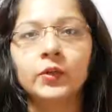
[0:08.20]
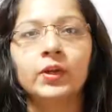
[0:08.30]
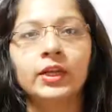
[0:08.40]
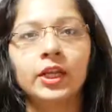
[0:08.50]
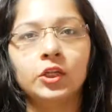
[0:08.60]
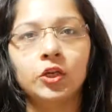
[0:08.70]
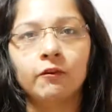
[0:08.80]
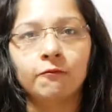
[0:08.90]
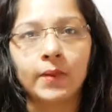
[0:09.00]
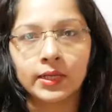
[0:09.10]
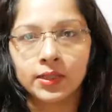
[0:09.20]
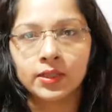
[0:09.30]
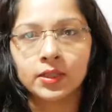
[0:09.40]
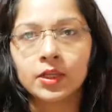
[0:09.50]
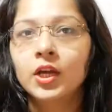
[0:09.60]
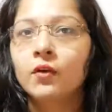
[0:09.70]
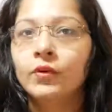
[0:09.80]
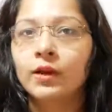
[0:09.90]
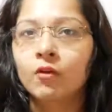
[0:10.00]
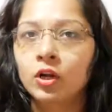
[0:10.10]
particulate nature of matter.
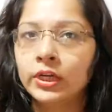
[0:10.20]
We have